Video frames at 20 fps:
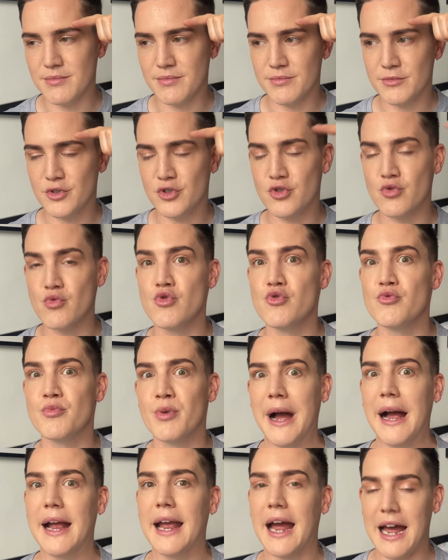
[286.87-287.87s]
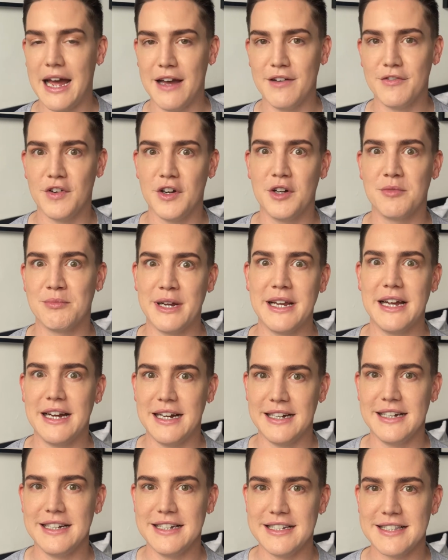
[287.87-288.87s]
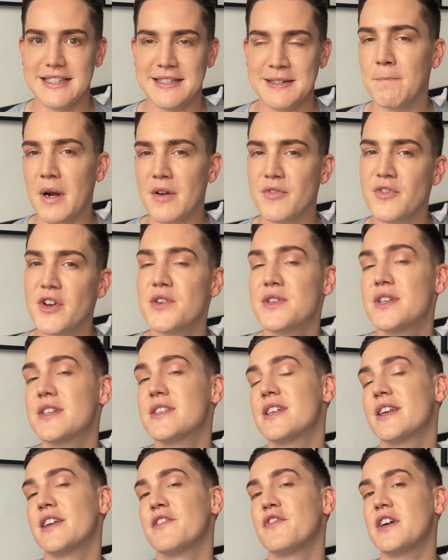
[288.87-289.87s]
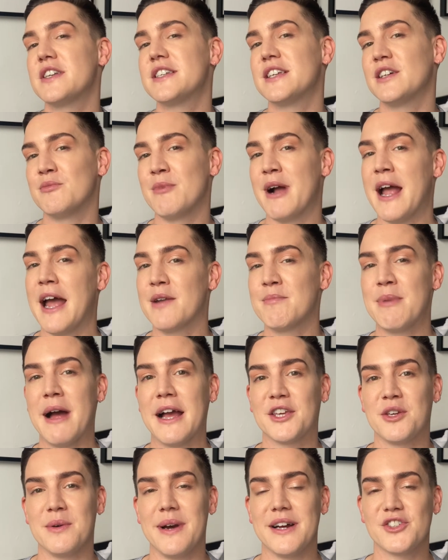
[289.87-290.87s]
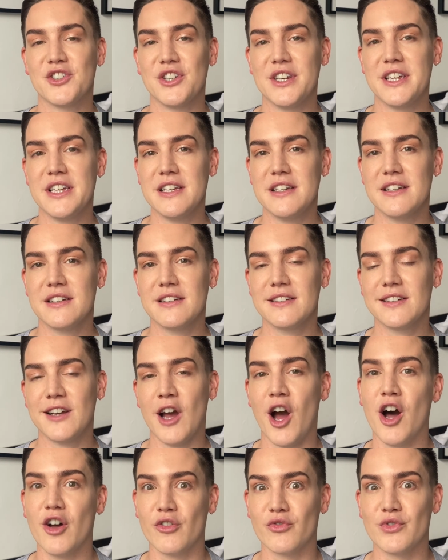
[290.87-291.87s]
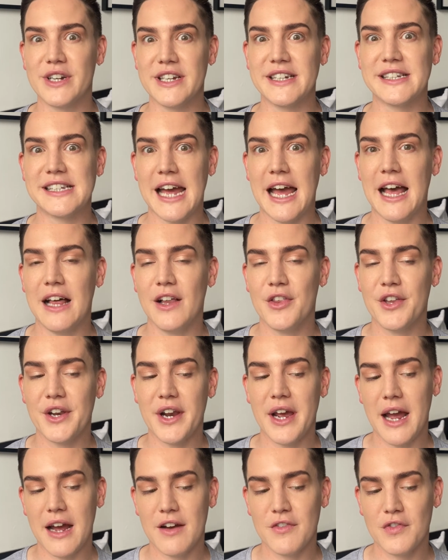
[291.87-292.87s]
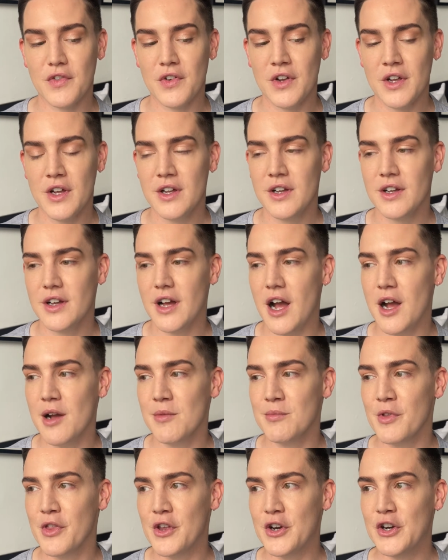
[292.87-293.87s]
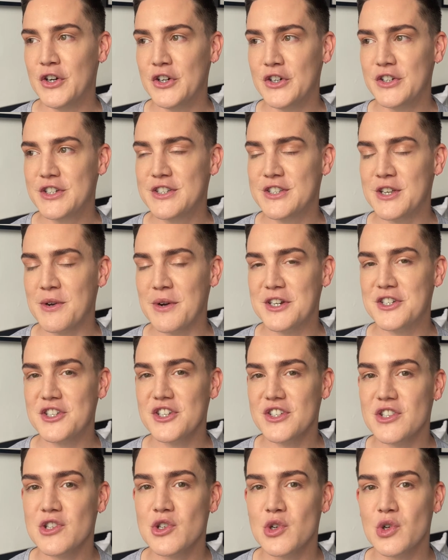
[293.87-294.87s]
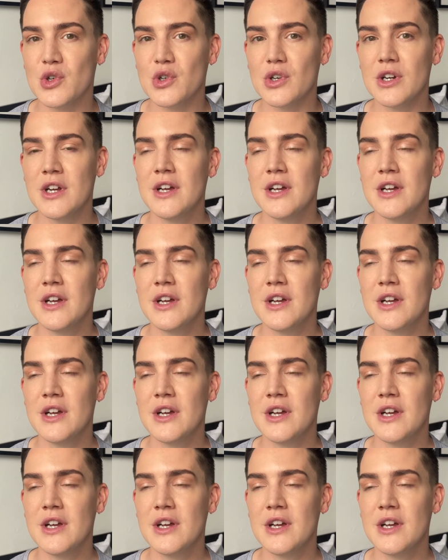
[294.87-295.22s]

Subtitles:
droop I have on my eyes. I've noticed that if I tilt my head back, you actually can't really tell that I have the hood, so I just thought